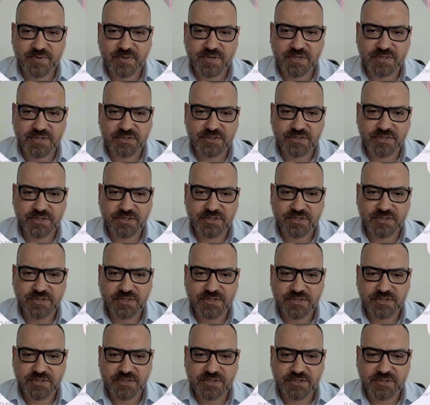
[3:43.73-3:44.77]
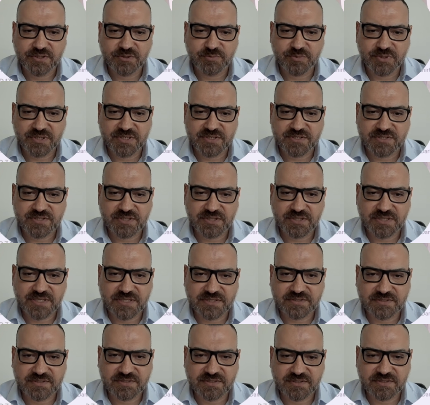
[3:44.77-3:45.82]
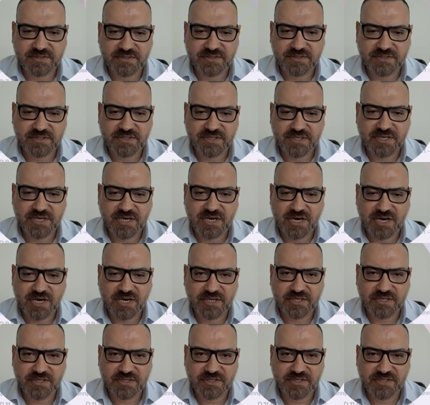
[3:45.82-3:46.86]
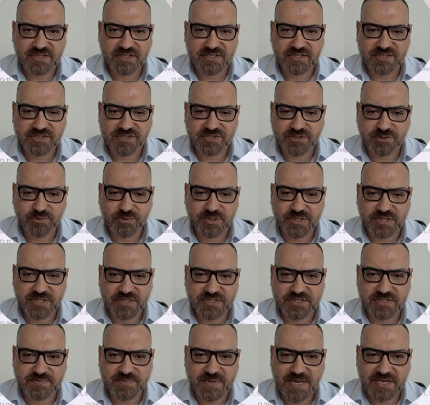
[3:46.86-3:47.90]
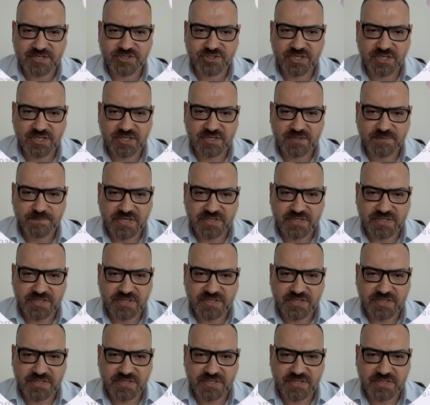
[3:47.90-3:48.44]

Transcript: And here we can see that AI is doing its magic.